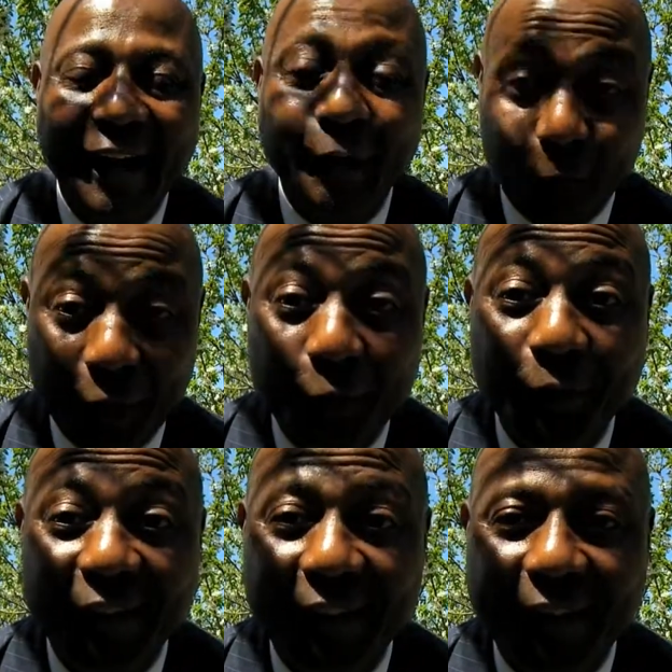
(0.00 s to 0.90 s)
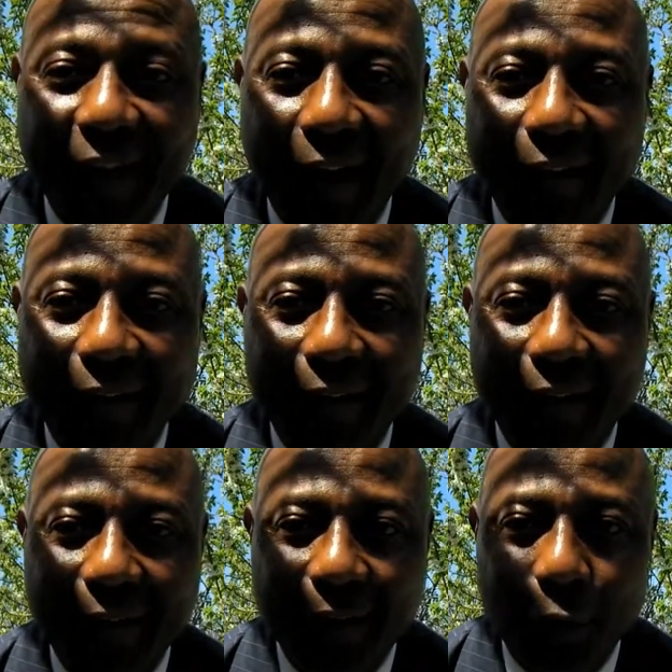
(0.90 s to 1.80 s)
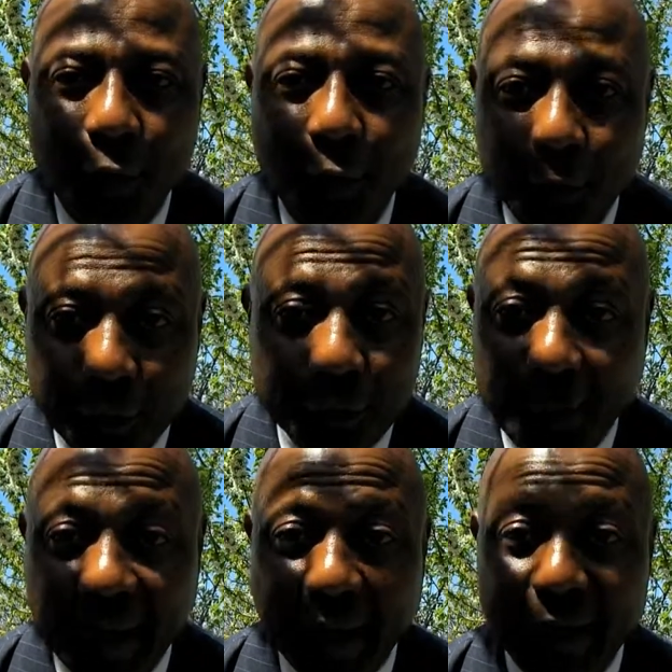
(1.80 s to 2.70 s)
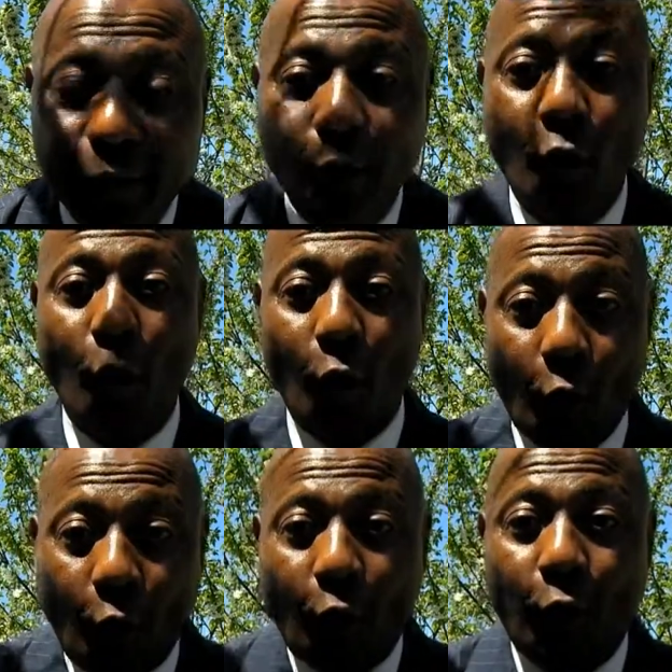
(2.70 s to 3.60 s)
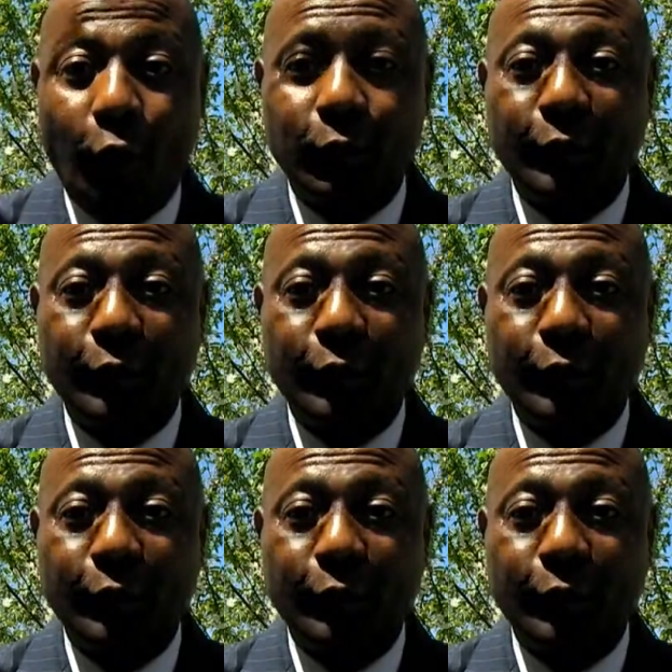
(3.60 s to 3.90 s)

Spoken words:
And when you did that, you made all